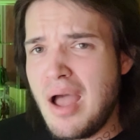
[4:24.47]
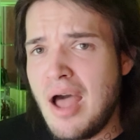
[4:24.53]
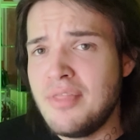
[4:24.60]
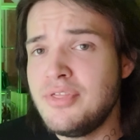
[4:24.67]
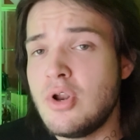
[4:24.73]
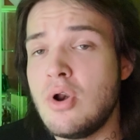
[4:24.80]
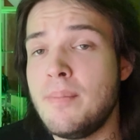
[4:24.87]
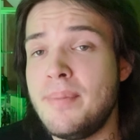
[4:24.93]

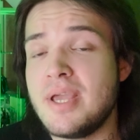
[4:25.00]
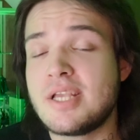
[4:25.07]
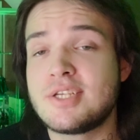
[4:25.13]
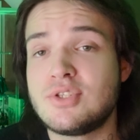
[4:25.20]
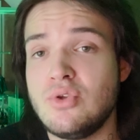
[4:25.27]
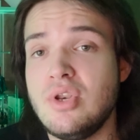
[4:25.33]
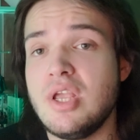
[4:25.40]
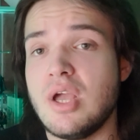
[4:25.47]
under a big
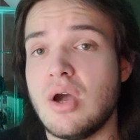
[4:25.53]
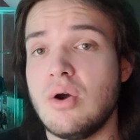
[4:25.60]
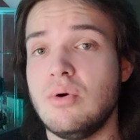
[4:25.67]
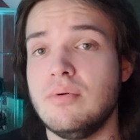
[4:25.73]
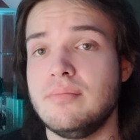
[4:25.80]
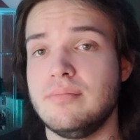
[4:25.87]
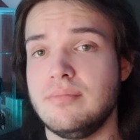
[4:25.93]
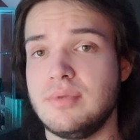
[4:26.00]

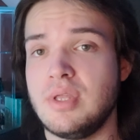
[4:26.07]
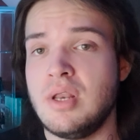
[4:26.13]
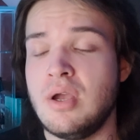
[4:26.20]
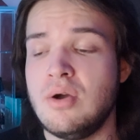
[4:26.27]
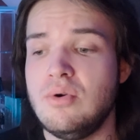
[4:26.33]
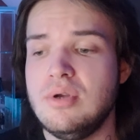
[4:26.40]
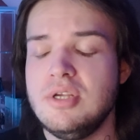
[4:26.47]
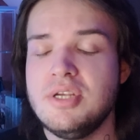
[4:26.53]
studio, you
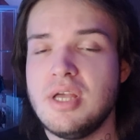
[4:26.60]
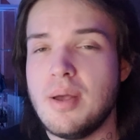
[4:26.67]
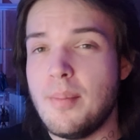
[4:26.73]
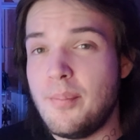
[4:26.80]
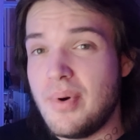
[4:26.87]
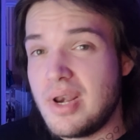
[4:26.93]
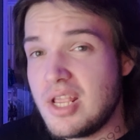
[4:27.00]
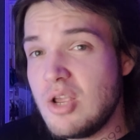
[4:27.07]
know,
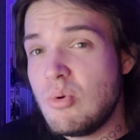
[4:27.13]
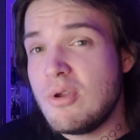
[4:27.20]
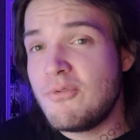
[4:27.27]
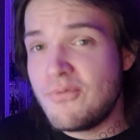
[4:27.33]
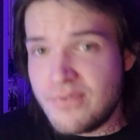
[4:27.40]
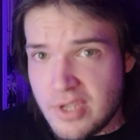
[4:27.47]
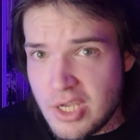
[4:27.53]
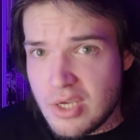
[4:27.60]
but he
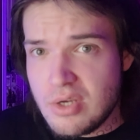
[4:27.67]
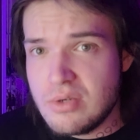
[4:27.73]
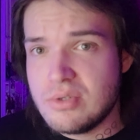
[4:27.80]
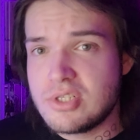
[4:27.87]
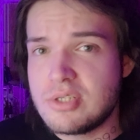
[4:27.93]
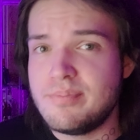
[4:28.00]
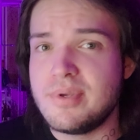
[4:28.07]
refused